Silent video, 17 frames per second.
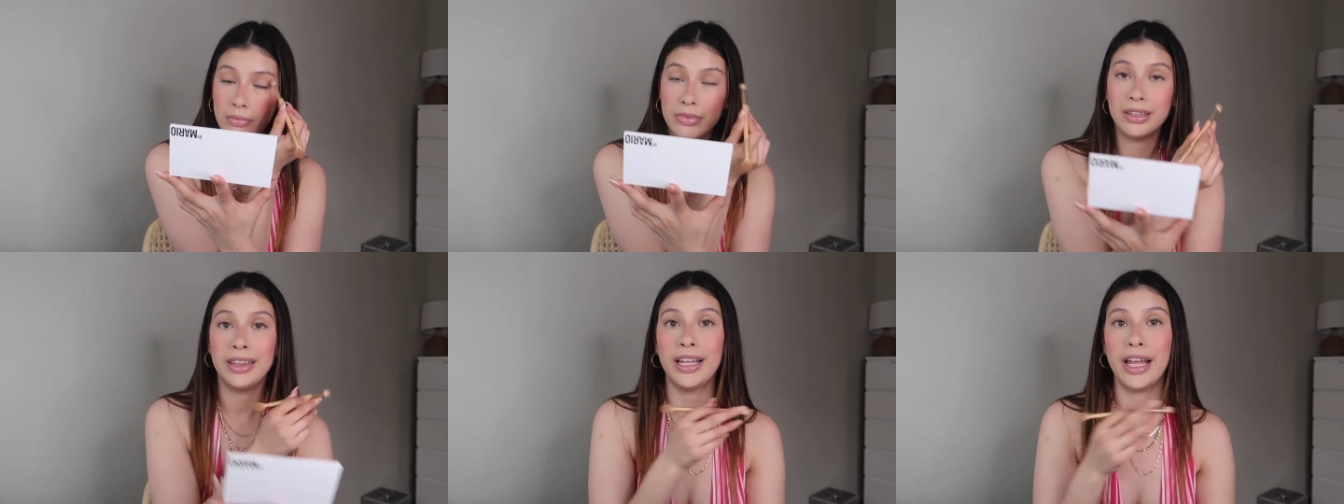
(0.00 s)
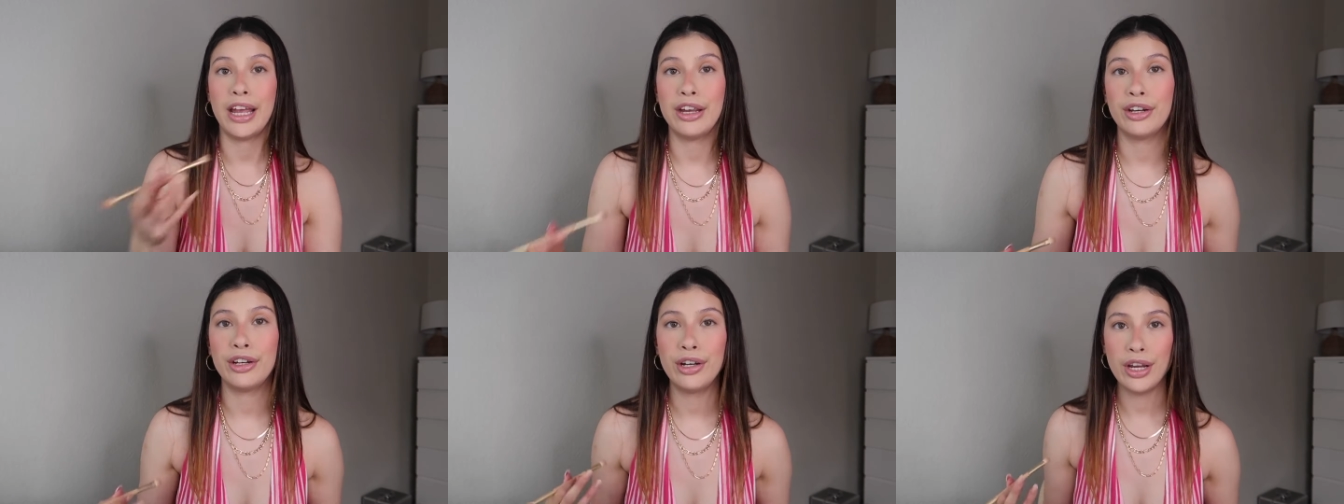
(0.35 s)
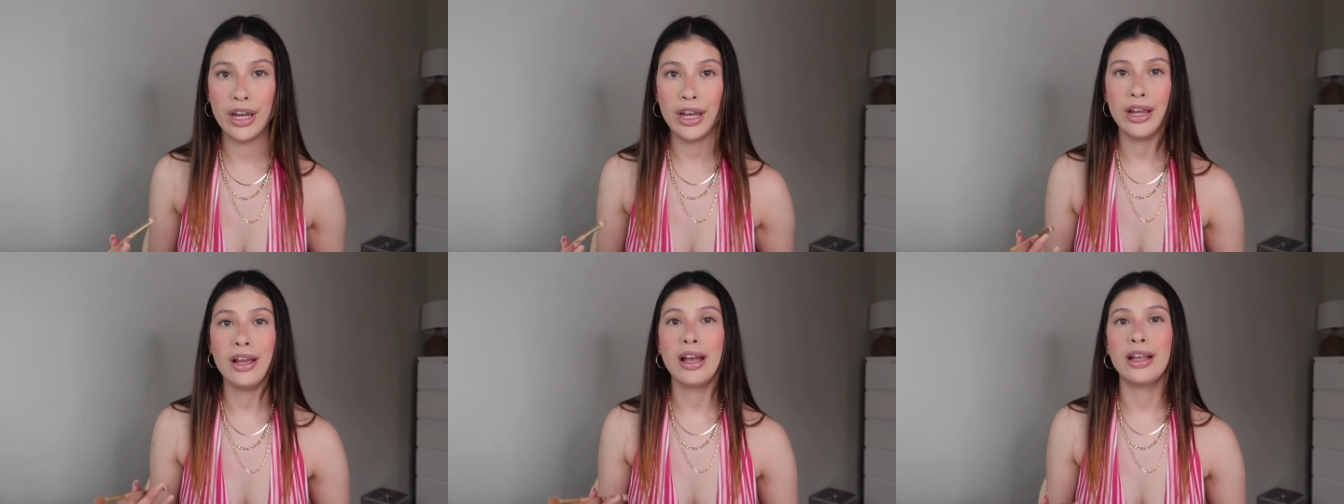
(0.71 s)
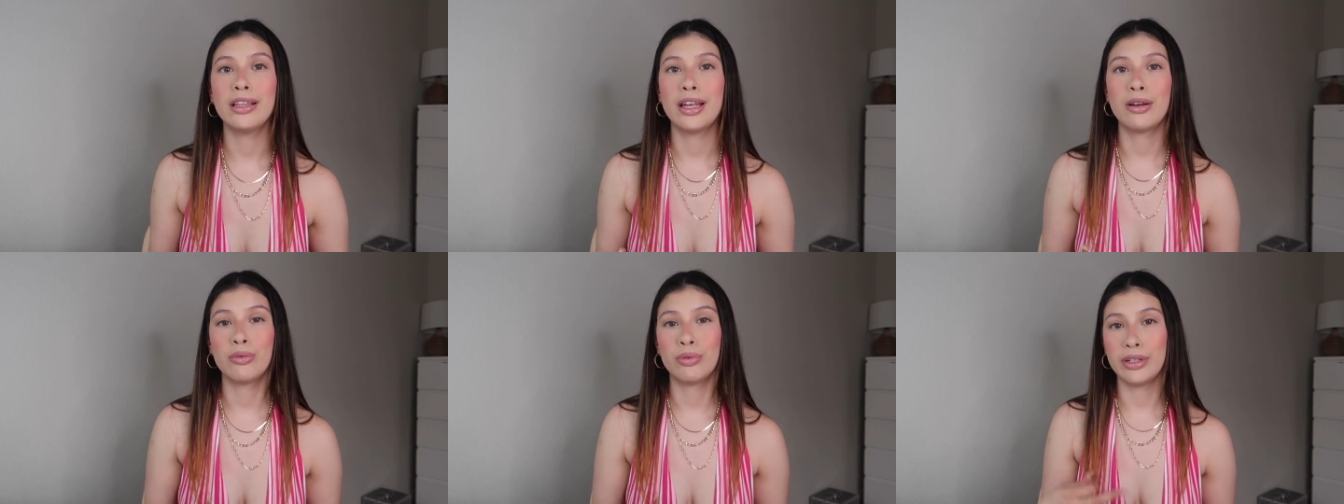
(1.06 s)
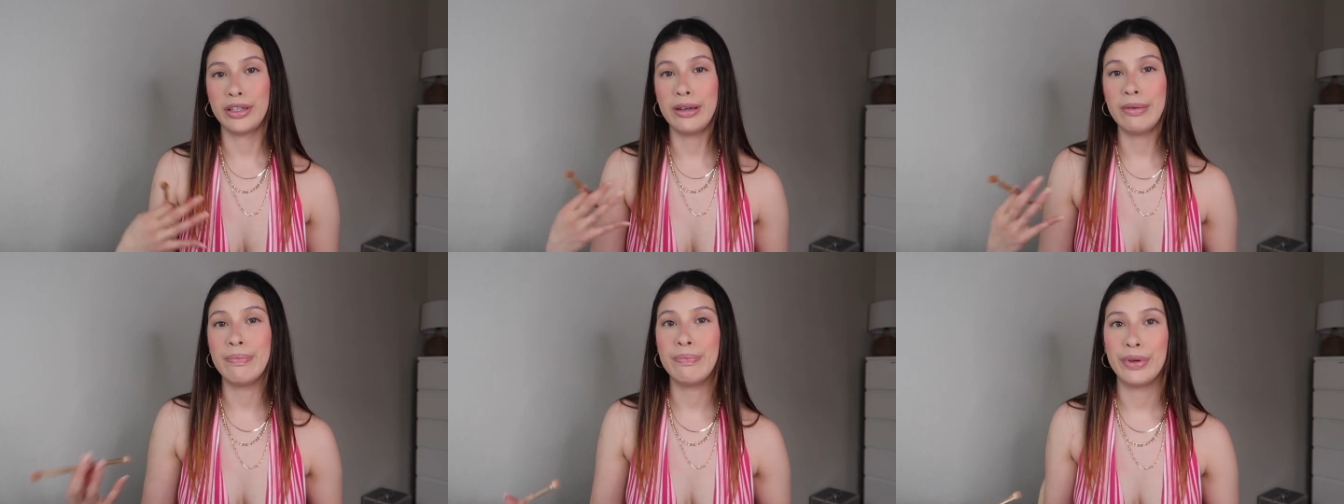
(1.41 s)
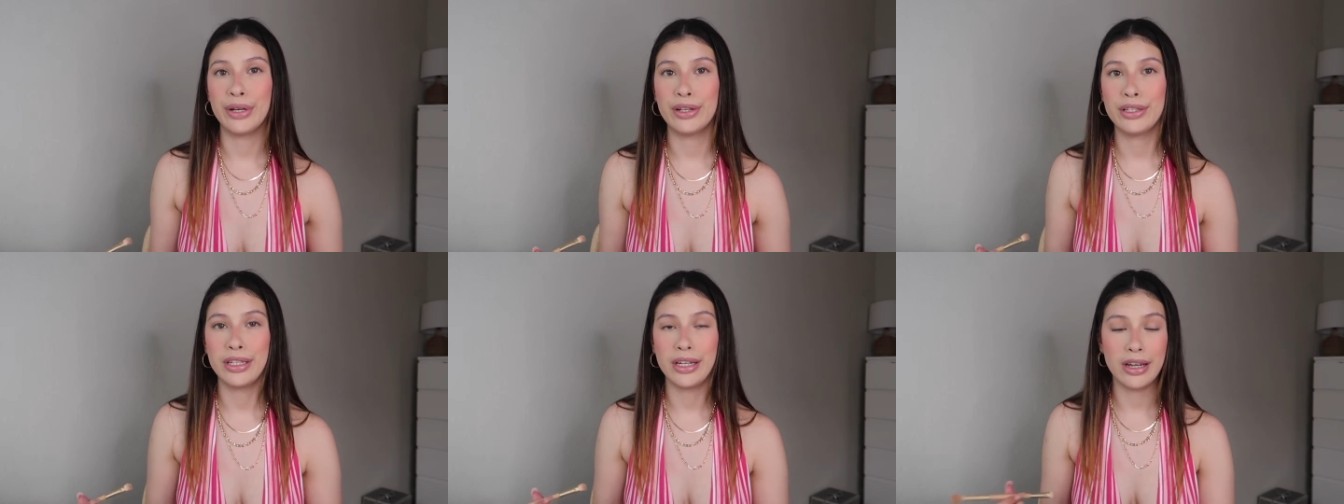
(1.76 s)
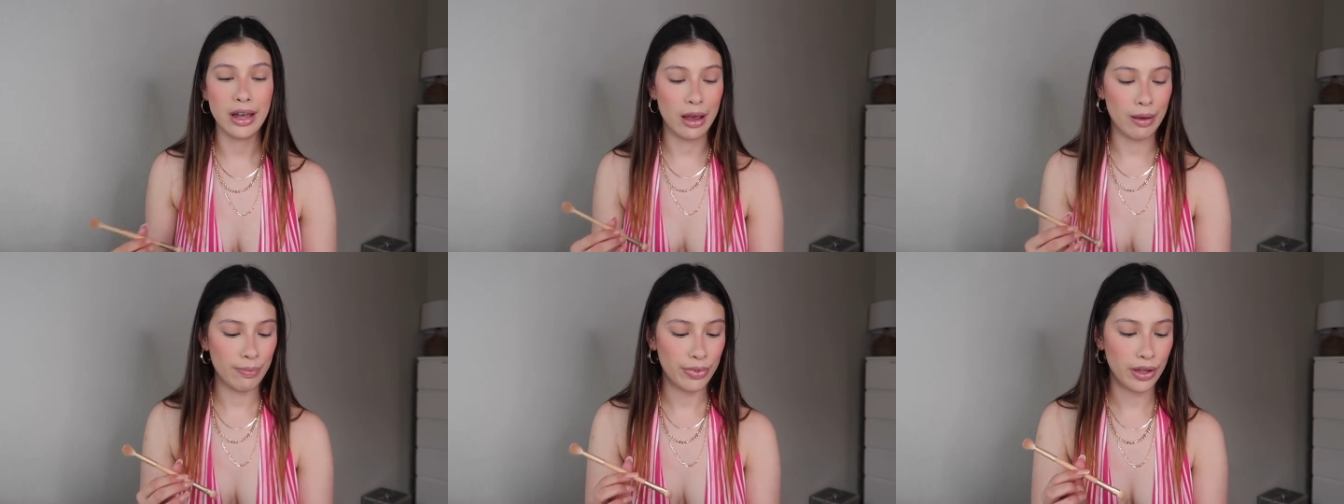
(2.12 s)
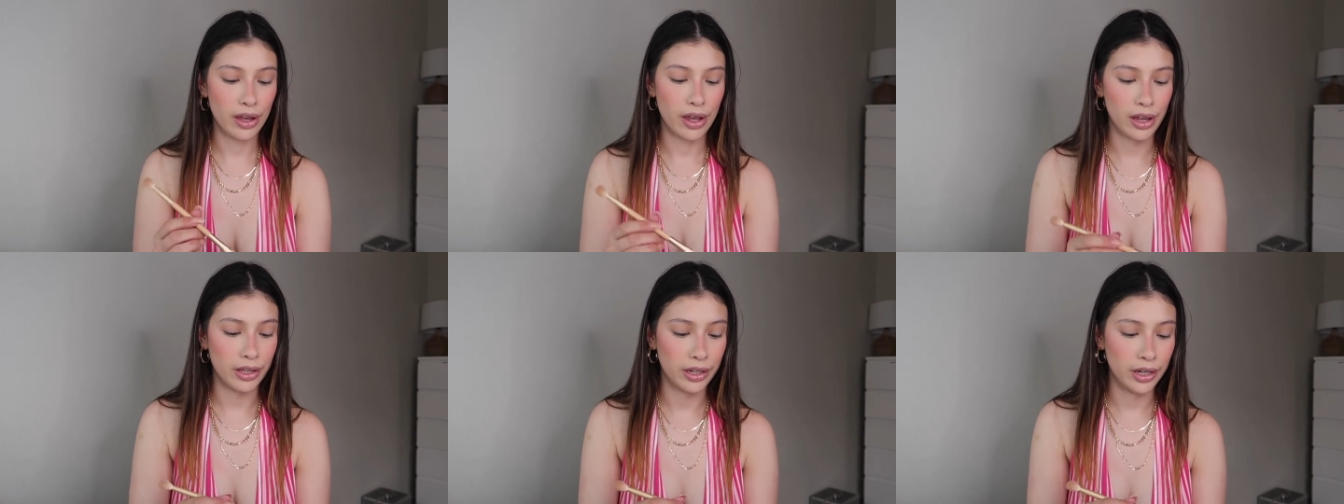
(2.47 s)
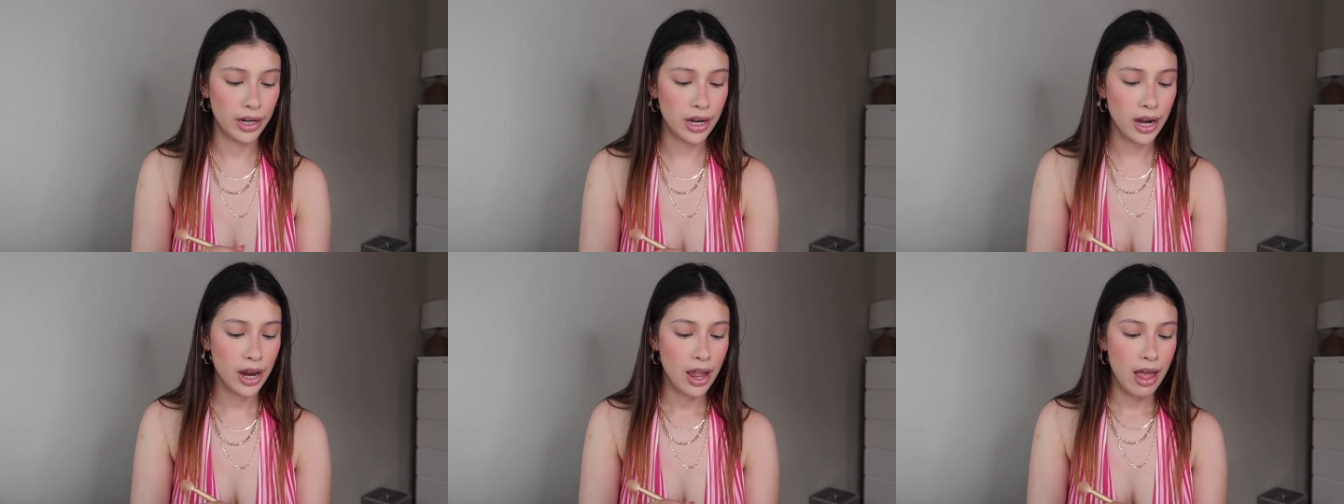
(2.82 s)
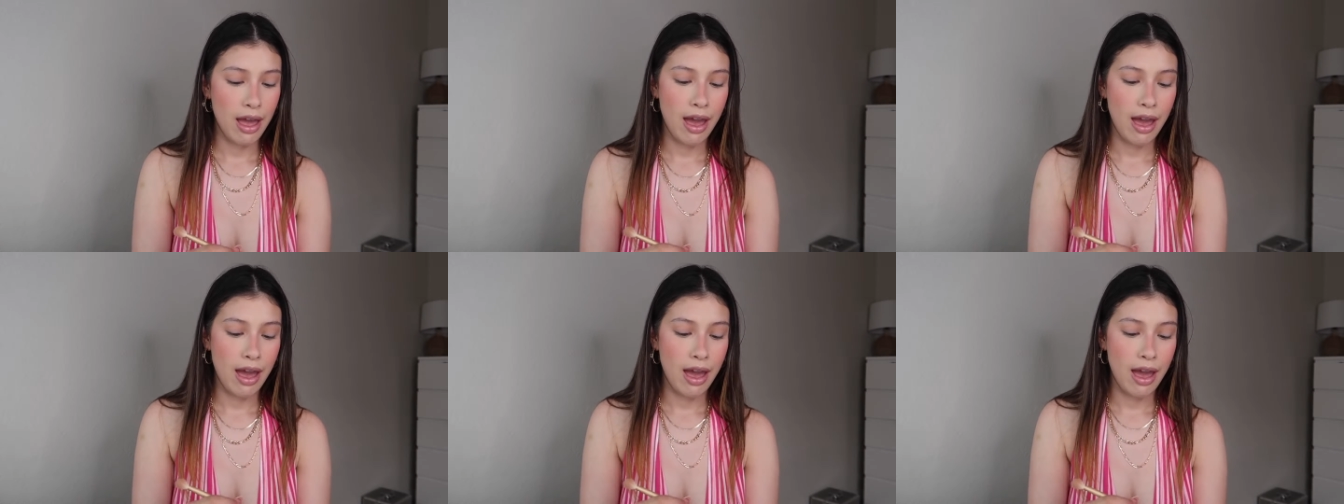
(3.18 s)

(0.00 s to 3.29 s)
layering and like really building up the color.